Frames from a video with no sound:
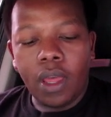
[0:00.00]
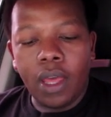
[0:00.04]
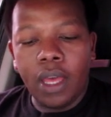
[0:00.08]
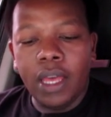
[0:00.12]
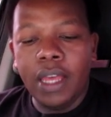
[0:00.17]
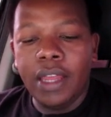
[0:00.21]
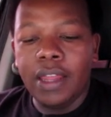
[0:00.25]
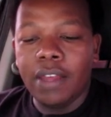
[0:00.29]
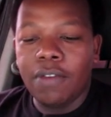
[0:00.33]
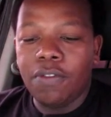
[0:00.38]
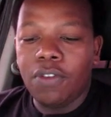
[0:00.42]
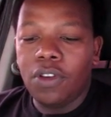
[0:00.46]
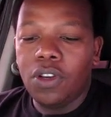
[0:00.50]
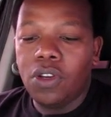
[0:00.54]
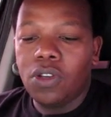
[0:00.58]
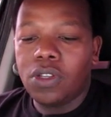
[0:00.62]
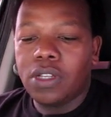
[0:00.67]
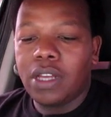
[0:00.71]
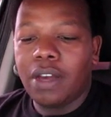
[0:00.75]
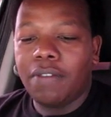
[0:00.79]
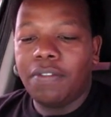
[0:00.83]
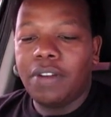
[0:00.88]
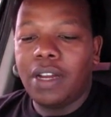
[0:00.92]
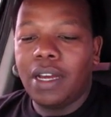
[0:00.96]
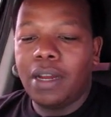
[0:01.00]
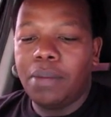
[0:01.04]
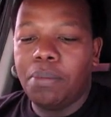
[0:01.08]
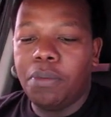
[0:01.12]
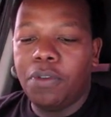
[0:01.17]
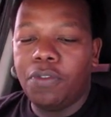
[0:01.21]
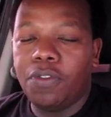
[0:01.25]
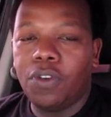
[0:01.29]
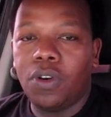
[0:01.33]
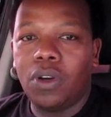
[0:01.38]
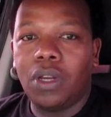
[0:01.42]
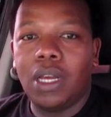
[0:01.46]
In the videos I've done
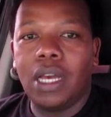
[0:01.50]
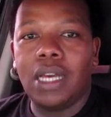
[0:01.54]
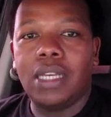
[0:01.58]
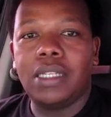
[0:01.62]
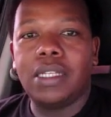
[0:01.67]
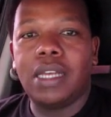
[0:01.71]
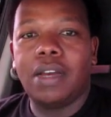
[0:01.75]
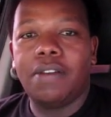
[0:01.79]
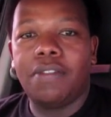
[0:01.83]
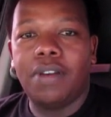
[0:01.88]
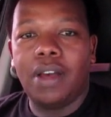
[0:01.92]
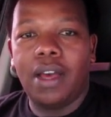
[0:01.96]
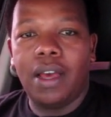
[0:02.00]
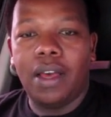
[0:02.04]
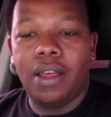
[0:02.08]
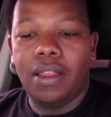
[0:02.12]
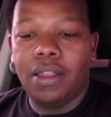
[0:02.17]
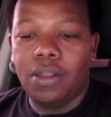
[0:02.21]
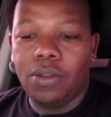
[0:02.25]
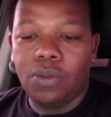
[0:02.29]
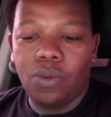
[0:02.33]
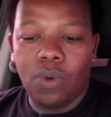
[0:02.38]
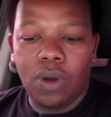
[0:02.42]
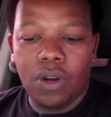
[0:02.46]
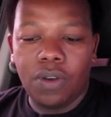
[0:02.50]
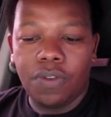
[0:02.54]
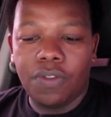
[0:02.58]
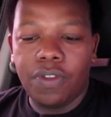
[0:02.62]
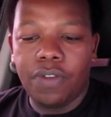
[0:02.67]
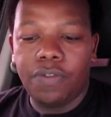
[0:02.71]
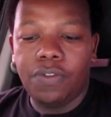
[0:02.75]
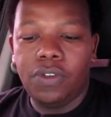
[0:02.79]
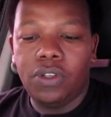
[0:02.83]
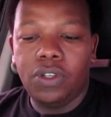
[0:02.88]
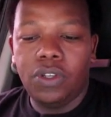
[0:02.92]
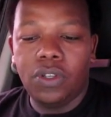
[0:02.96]
before, guys, I've done
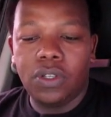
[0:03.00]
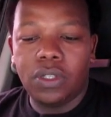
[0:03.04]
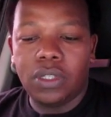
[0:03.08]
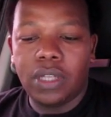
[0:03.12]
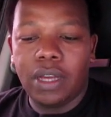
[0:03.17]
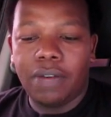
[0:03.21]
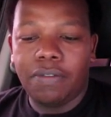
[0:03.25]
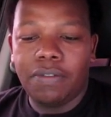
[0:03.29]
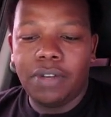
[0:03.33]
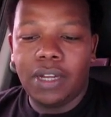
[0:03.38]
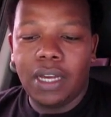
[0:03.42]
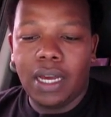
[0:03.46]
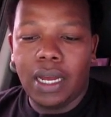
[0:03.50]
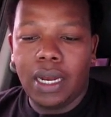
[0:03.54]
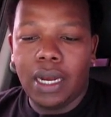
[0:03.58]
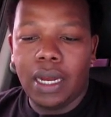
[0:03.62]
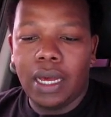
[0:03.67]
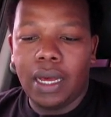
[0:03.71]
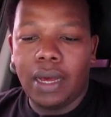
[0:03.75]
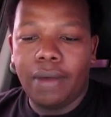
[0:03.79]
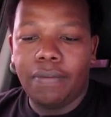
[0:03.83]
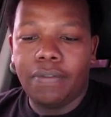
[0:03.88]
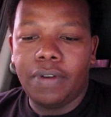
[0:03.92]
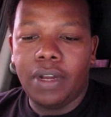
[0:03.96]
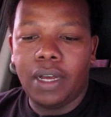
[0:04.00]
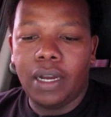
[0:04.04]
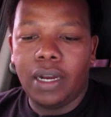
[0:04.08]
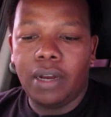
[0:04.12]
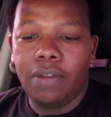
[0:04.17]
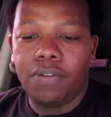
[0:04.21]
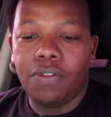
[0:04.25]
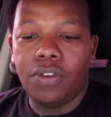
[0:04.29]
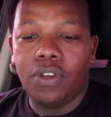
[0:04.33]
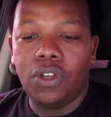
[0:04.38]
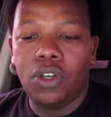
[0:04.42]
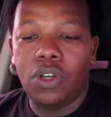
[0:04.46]
a
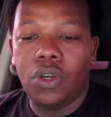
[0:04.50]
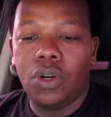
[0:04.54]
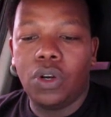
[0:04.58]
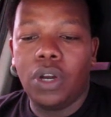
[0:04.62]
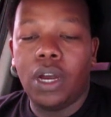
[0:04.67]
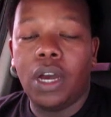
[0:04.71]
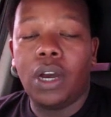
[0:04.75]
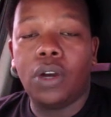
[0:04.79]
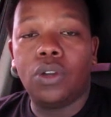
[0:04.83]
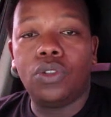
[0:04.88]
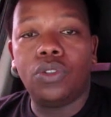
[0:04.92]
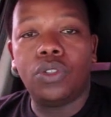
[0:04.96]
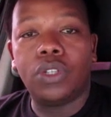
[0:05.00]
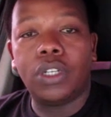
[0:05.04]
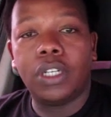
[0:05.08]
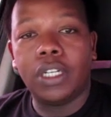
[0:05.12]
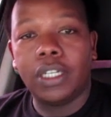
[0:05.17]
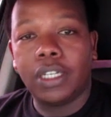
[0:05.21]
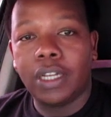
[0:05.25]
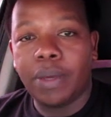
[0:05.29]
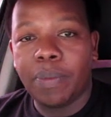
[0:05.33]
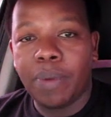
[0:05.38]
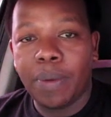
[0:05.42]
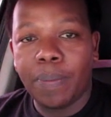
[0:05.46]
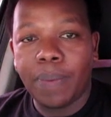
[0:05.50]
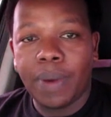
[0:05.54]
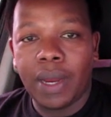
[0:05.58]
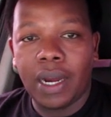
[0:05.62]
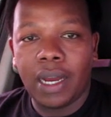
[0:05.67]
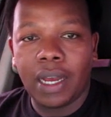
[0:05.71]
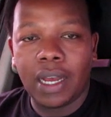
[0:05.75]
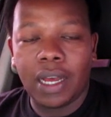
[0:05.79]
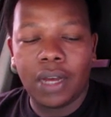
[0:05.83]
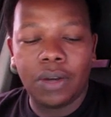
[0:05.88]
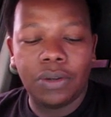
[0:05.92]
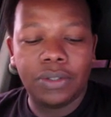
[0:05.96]
video on how to create a PayPal
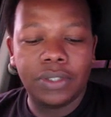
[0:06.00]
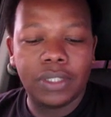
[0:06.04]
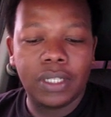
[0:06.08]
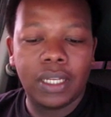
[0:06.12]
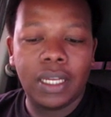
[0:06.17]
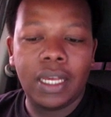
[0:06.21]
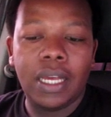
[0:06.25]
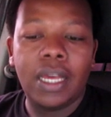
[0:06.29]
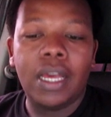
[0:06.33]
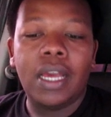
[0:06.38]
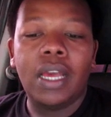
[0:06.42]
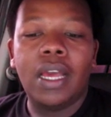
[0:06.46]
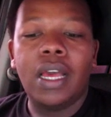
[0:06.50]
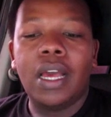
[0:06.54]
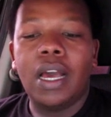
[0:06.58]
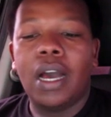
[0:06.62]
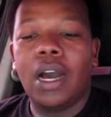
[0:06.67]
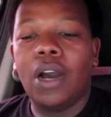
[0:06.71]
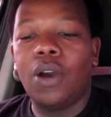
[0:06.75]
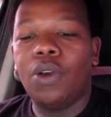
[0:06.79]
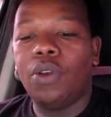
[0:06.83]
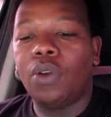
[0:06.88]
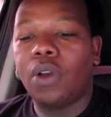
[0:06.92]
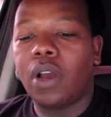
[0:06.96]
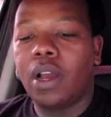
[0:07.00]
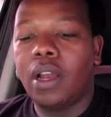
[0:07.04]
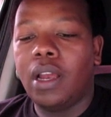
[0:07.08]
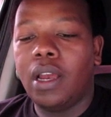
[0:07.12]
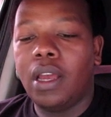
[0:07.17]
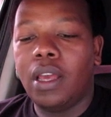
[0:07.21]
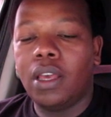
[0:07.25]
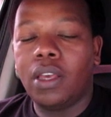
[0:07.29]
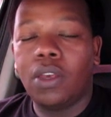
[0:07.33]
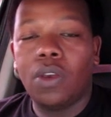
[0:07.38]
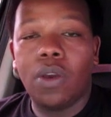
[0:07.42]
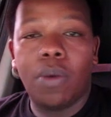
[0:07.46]
account, how you can
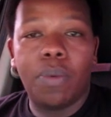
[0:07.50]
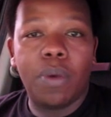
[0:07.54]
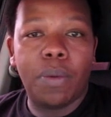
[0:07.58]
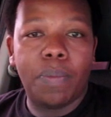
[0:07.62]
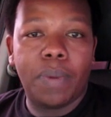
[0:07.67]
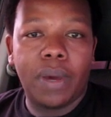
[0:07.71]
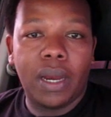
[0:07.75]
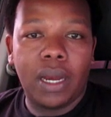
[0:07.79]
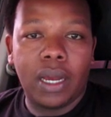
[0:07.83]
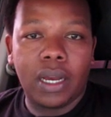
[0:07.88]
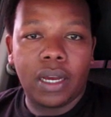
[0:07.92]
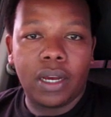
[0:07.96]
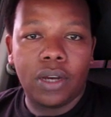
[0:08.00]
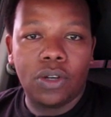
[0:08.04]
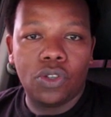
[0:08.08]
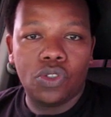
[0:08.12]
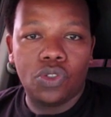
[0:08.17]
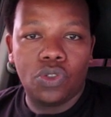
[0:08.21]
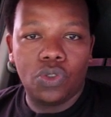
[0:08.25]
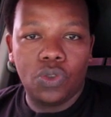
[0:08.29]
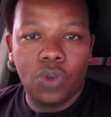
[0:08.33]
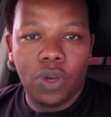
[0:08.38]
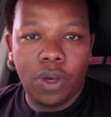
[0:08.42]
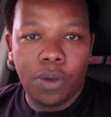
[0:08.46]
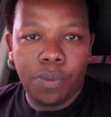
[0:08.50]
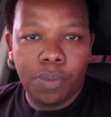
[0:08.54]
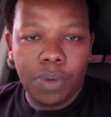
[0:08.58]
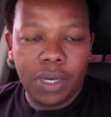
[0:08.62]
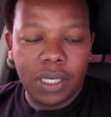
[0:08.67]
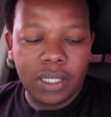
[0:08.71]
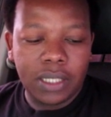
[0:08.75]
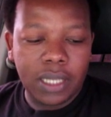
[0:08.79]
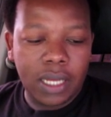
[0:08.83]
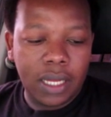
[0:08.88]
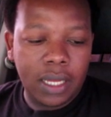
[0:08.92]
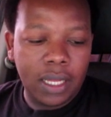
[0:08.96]
link your PayPal account to your
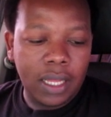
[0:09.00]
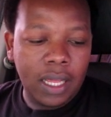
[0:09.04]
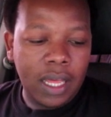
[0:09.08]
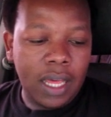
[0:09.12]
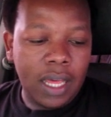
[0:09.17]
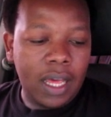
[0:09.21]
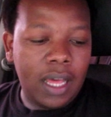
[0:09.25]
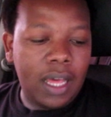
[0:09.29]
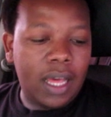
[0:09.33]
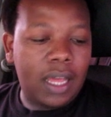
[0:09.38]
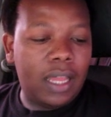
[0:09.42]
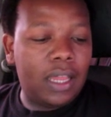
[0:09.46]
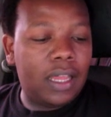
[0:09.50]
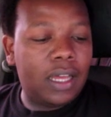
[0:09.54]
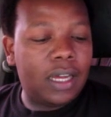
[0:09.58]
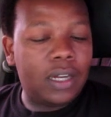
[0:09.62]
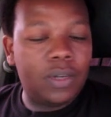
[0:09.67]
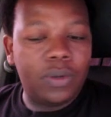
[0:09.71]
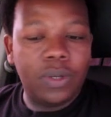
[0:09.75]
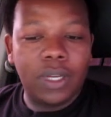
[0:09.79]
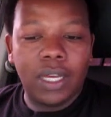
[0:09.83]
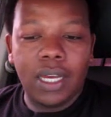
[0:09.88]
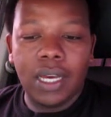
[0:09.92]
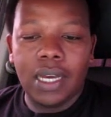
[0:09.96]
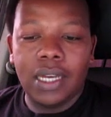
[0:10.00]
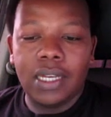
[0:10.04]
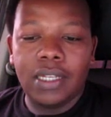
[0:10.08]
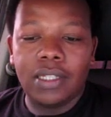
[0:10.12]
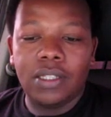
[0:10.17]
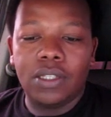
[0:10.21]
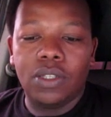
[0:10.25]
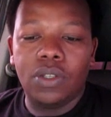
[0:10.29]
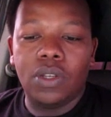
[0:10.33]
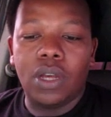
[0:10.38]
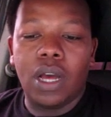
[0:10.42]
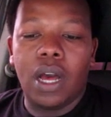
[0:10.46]
Mpesa, and that way,
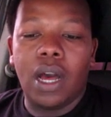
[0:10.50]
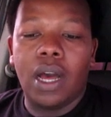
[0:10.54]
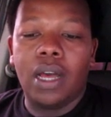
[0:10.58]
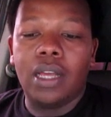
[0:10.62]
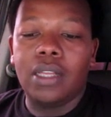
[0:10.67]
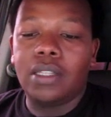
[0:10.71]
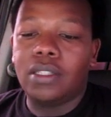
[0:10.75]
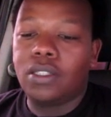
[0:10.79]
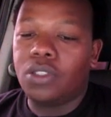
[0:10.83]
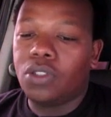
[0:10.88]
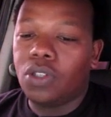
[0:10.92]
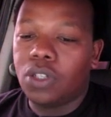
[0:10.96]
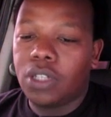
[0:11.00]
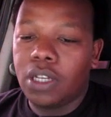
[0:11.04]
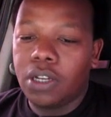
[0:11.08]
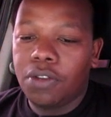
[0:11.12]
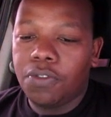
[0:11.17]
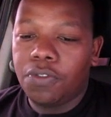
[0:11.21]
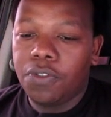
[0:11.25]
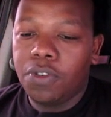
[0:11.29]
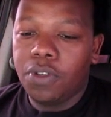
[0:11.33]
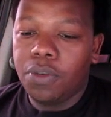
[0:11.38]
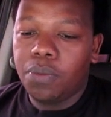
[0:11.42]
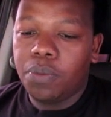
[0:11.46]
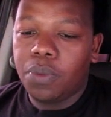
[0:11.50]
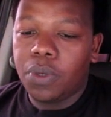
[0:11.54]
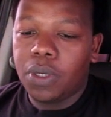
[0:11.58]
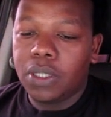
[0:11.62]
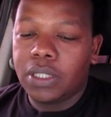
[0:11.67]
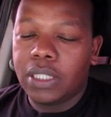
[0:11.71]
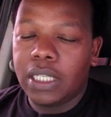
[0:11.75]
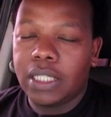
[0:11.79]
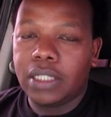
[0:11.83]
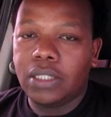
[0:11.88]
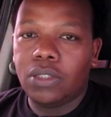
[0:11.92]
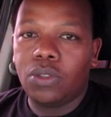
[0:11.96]
guys, it's totally free
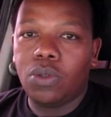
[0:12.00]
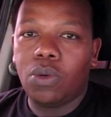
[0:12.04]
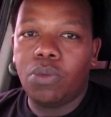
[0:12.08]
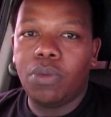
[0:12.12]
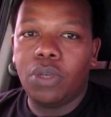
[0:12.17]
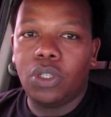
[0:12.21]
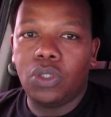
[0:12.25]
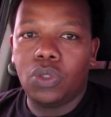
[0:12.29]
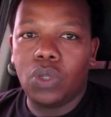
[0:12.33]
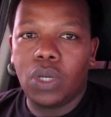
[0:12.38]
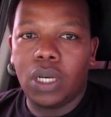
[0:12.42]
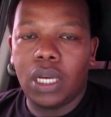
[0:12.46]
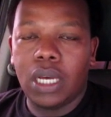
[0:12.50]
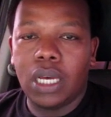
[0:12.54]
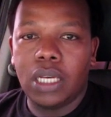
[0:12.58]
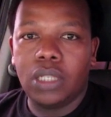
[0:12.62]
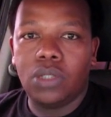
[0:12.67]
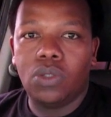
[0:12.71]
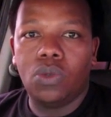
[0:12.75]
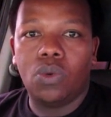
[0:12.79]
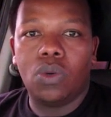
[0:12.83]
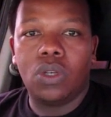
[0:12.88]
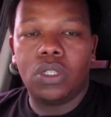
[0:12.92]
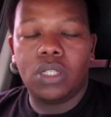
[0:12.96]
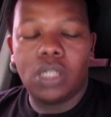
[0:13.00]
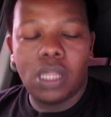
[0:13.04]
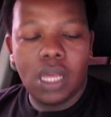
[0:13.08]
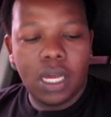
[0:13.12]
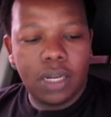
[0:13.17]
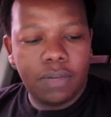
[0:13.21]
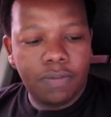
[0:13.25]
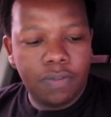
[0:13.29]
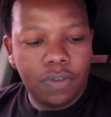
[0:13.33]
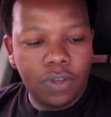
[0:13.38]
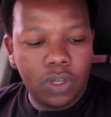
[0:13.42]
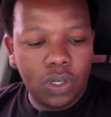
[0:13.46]
process. So make sure, guys, you watch
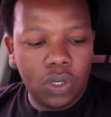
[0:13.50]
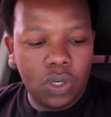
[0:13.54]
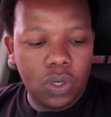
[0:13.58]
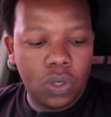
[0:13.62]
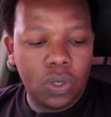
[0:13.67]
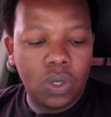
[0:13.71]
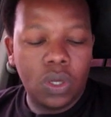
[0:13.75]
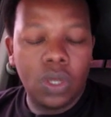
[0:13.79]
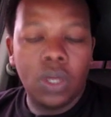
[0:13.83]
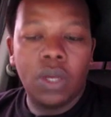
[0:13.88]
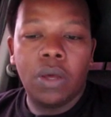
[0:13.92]
that video.